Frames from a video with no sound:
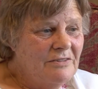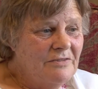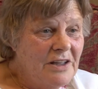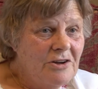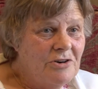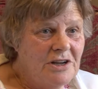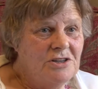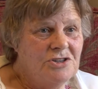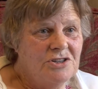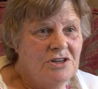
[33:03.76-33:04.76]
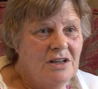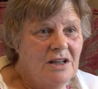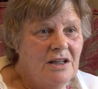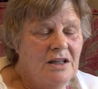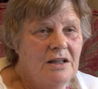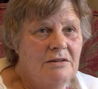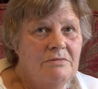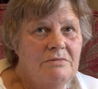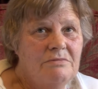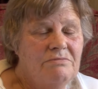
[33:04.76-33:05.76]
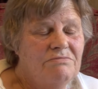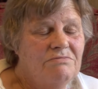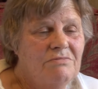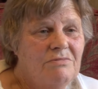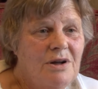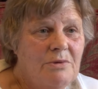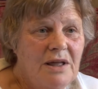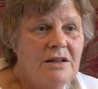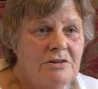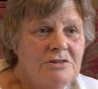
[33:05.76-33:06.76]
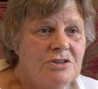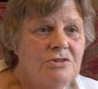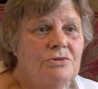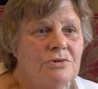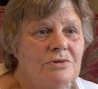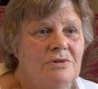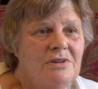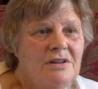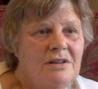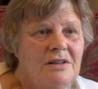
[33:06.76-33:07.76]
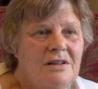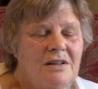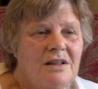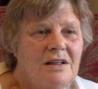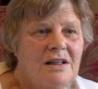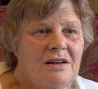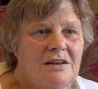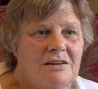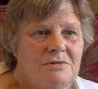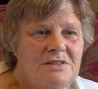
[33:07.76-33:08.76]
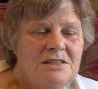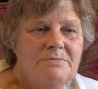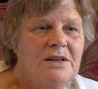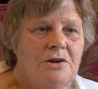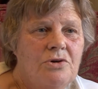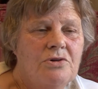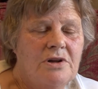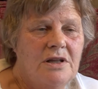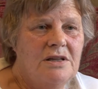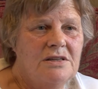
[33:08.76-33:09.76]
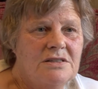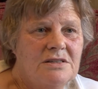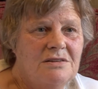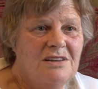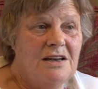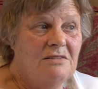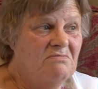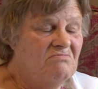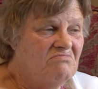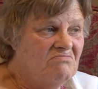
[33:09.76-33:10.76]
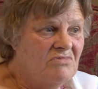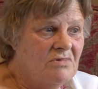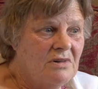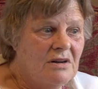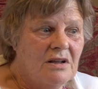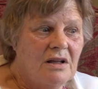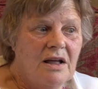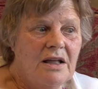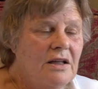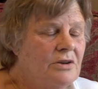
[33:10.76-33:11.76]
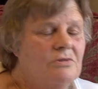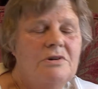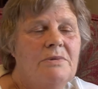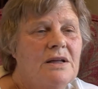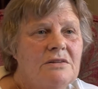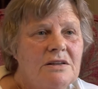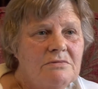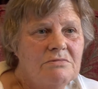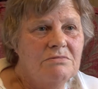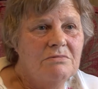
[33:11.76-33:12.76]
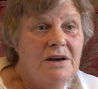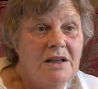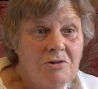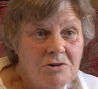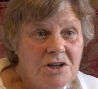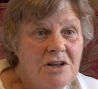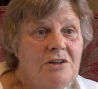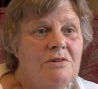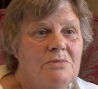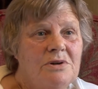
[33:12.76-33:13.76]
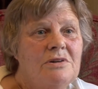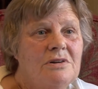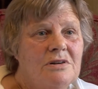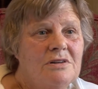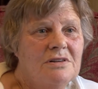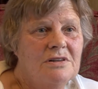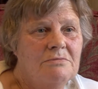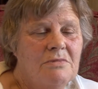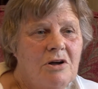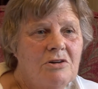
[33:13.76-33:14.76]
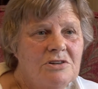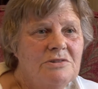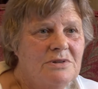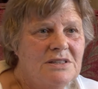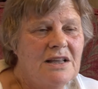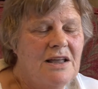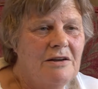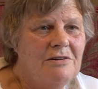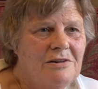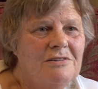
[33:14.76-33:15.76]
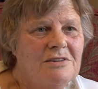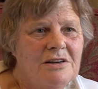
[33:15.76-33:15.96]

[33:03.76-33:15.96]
vicarage where we had our school, and there was this big noise, and then I heard all about it when I got home, and Auntie was there, and